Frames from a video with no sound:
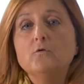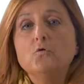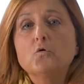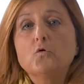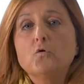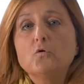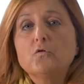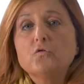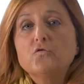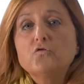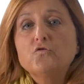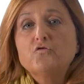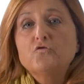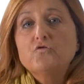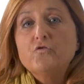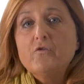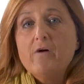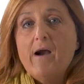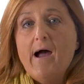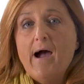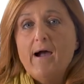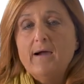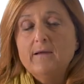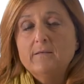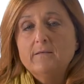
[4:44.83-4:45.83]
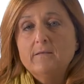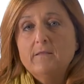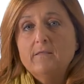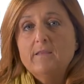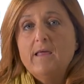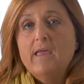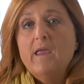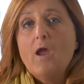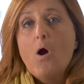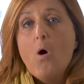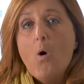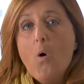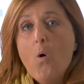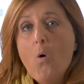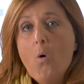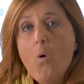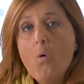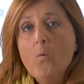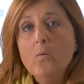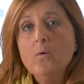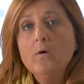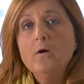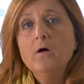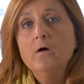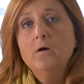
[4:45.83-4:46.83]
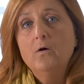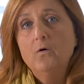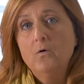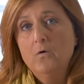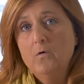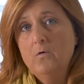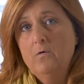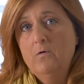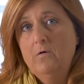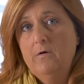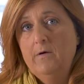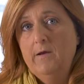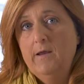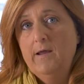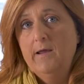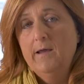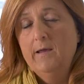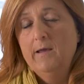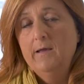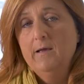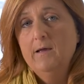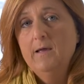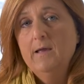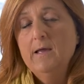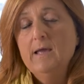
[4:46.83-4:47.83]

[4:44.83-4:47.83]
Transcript: to construct their own learning.